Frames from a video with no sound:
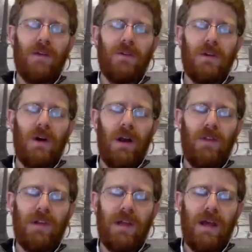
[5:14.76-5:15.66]
So,
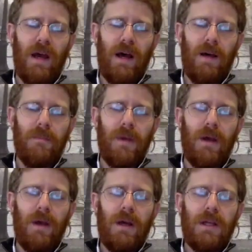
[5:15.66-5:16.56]
honestly,
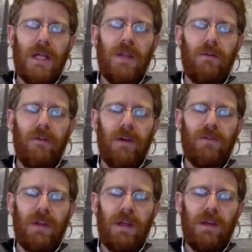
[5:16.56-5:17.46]
neither of
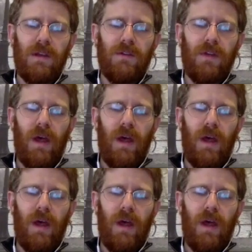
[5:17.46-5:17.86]
us is